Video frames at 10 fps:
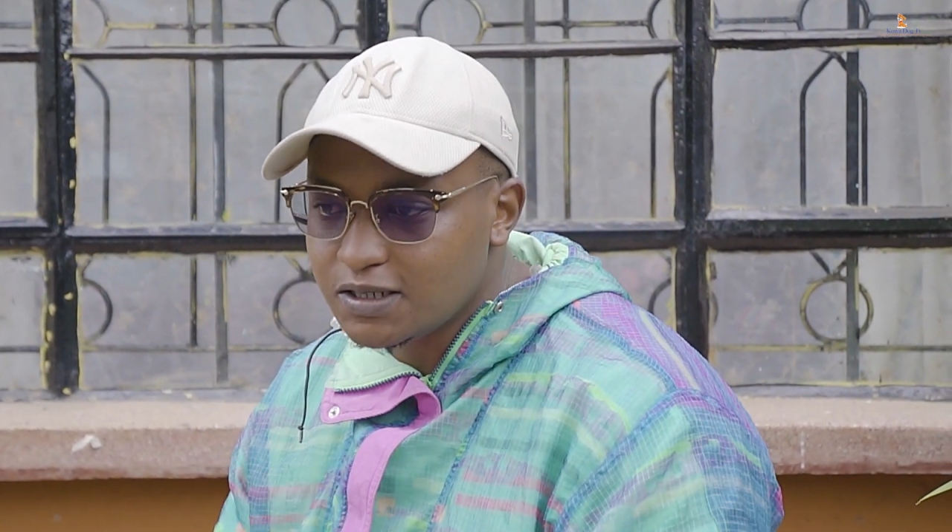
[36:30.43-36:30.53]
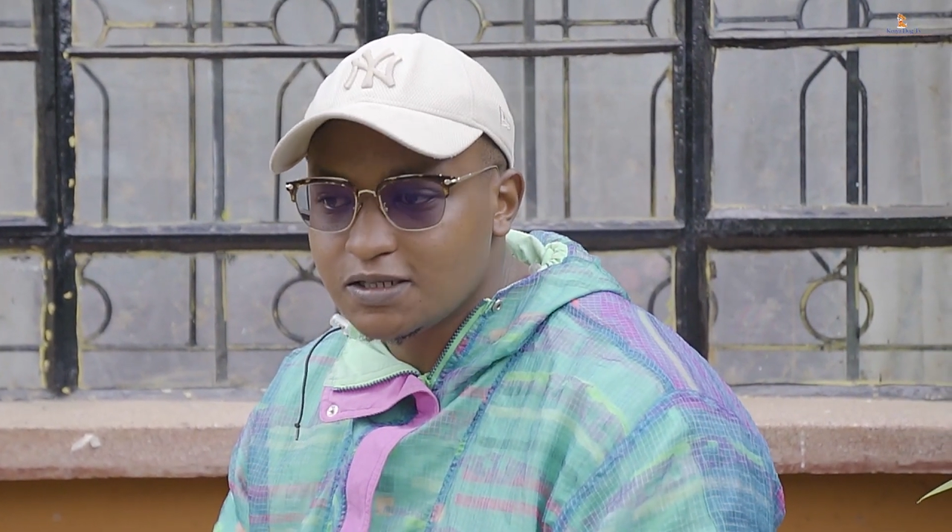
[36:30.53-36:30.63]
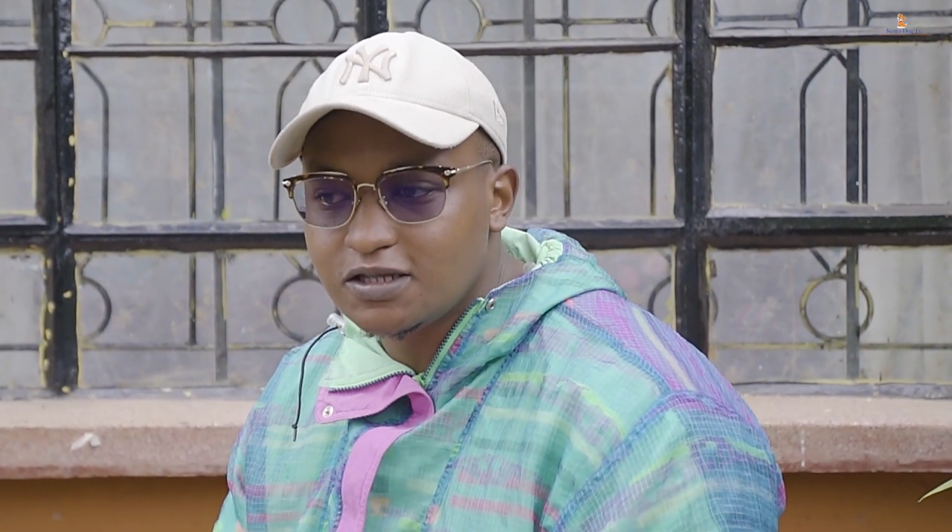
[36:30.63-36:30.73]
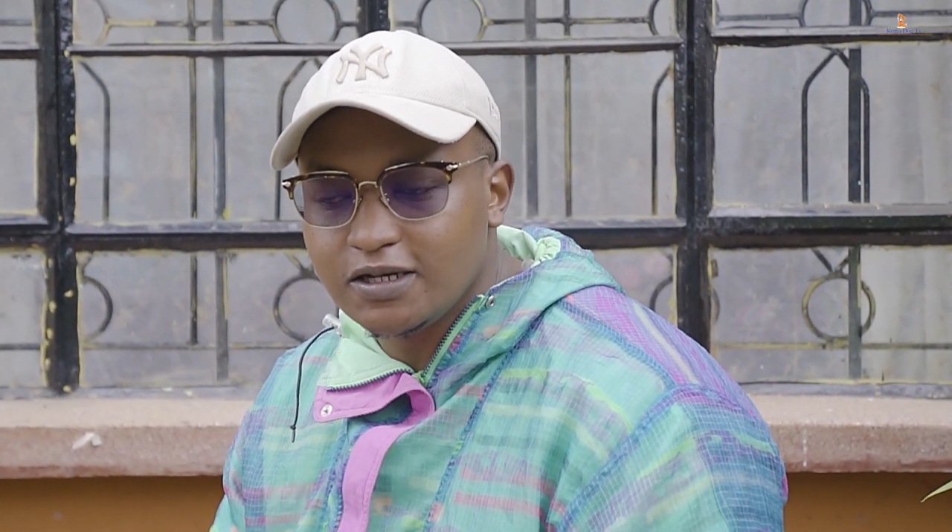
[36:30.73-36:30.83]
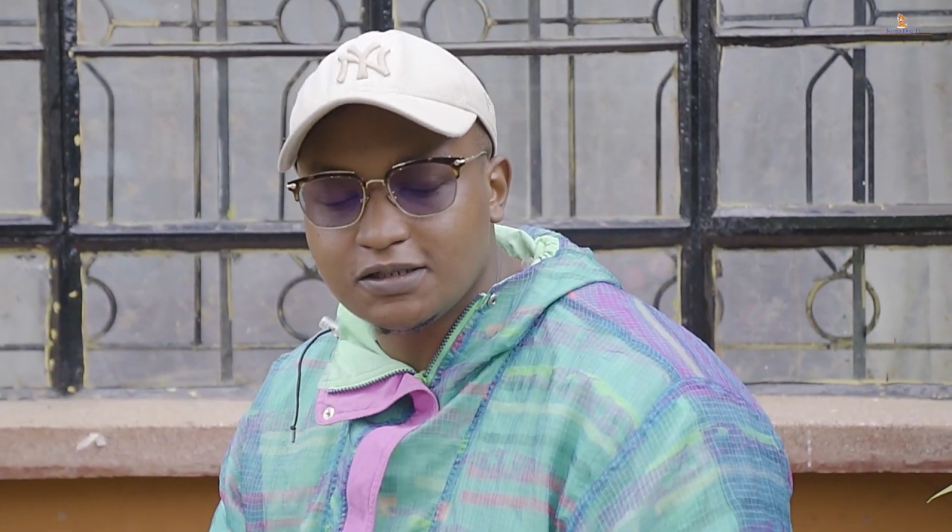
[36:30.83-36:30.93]

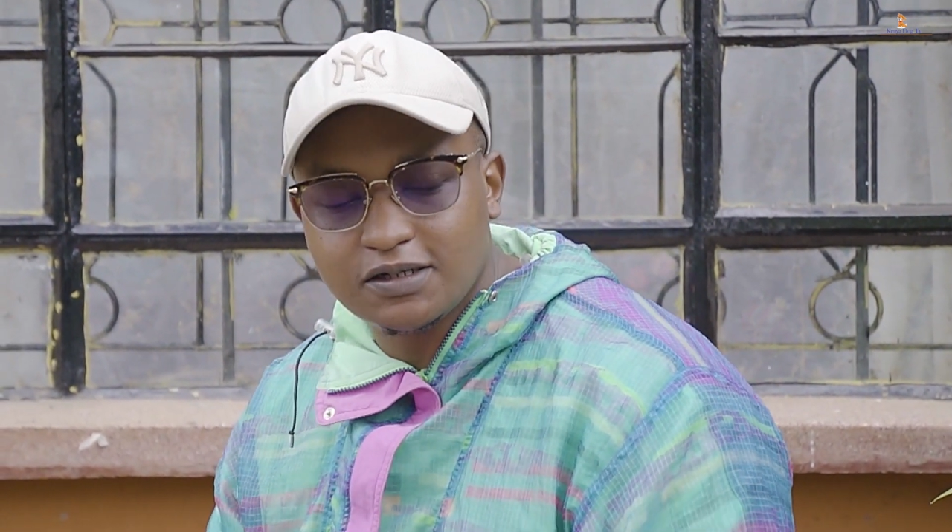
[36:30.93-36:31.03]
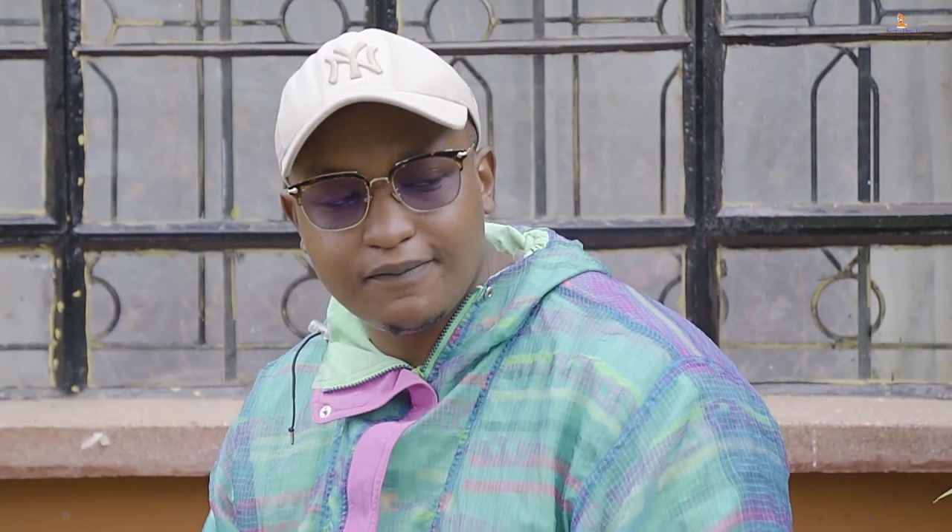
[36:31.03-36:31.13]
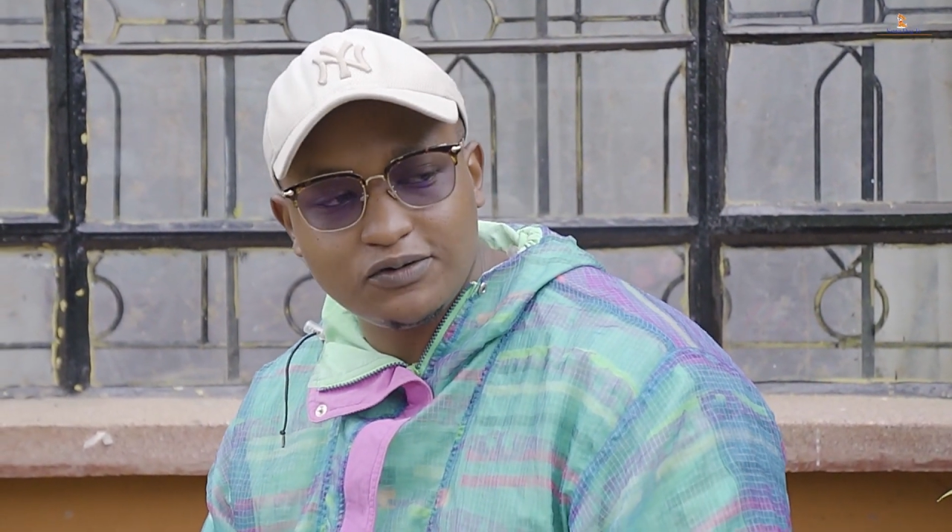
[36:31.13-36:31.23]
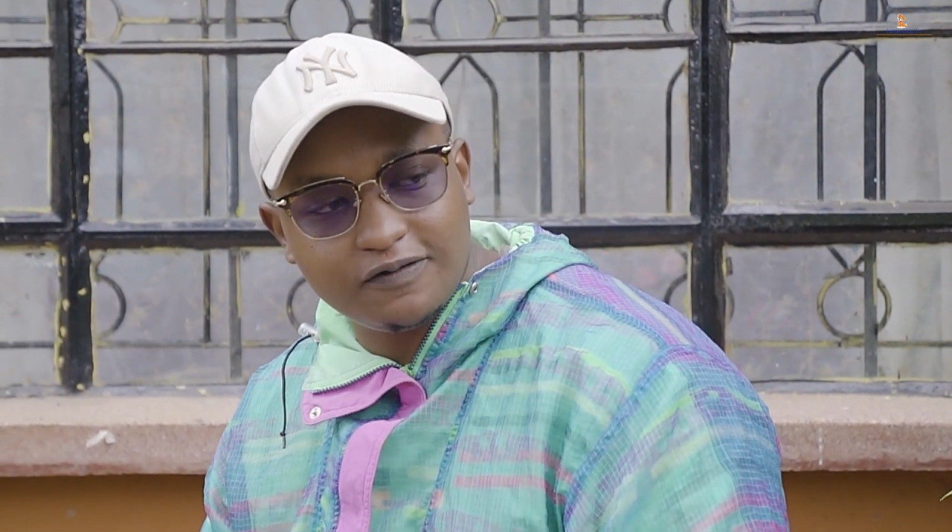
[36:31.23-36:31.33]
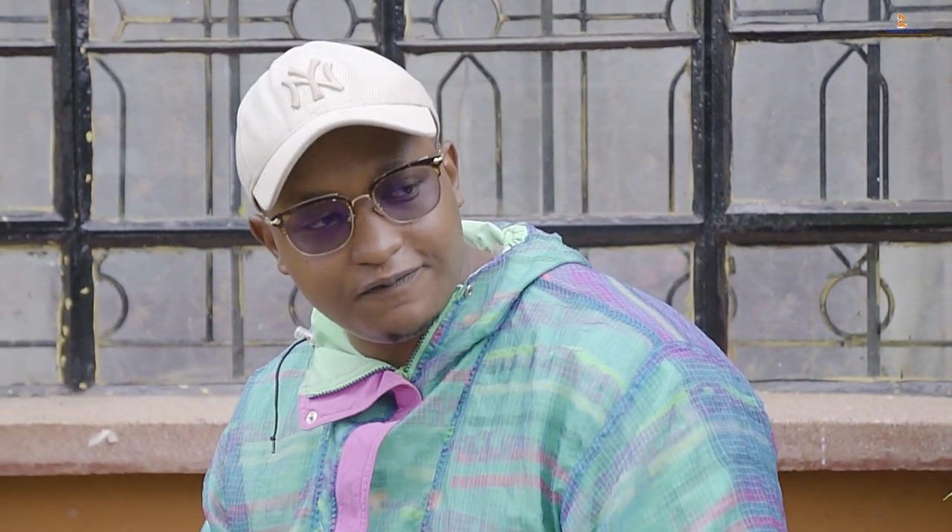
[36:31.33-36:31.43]
Second thing is
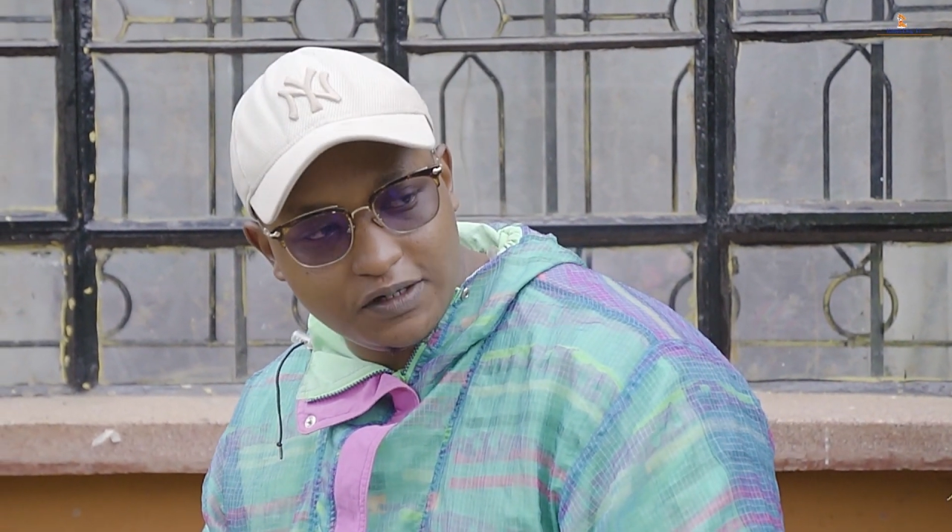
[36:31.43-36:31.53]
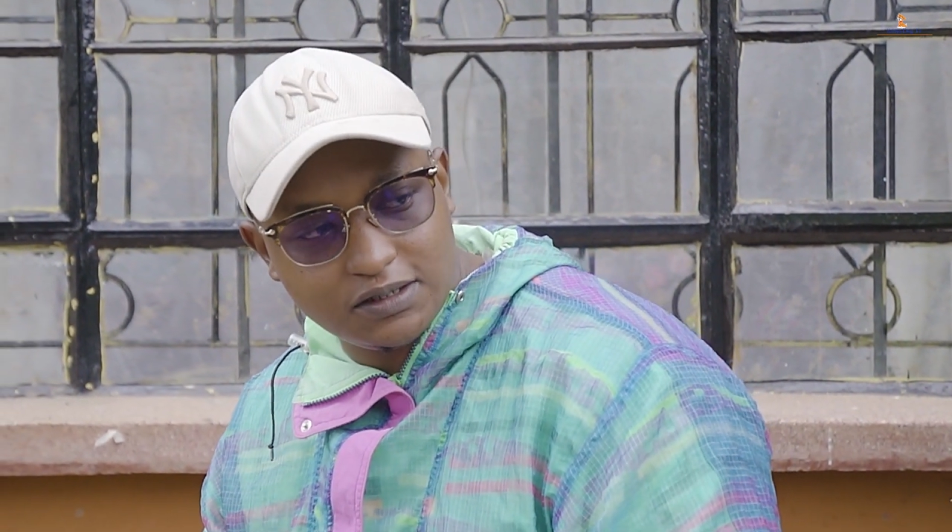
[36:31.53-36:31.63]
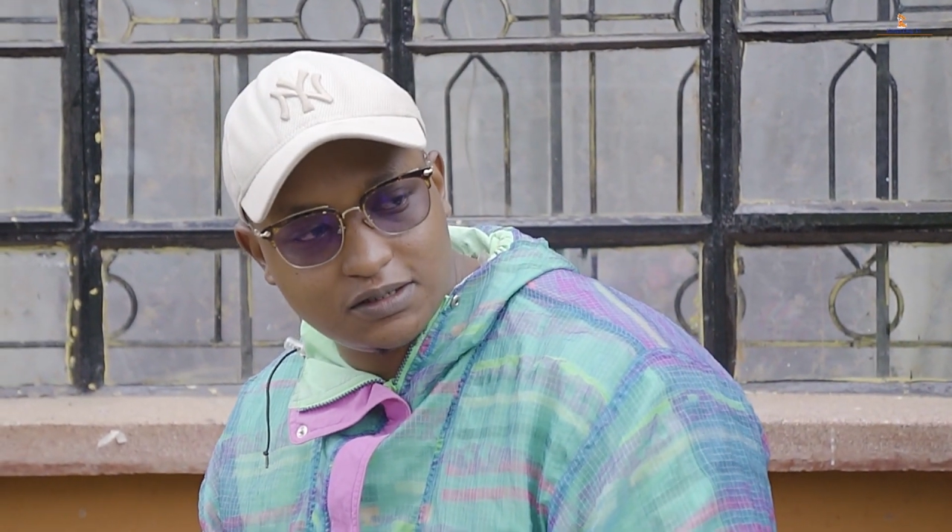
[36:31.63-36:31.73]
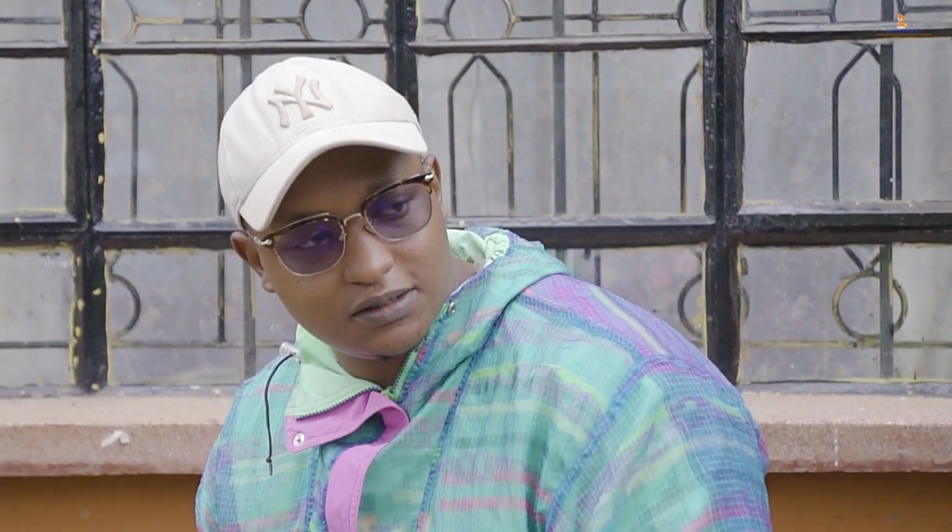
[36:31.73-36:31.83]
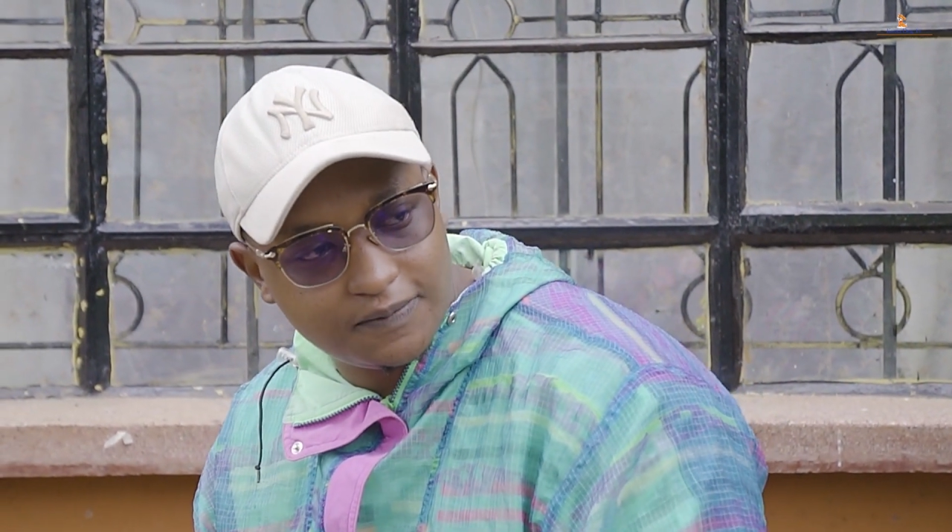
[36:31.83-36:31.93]
about the
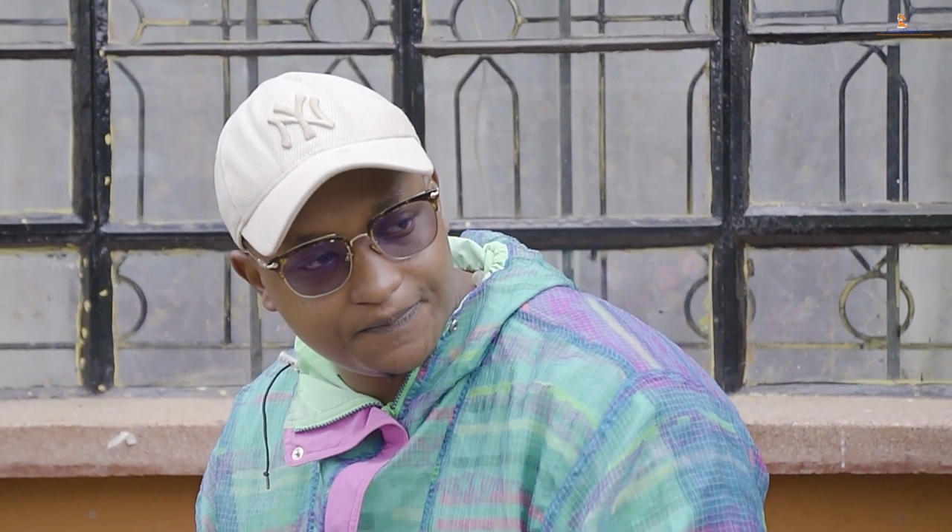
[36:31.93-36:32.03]
feeds.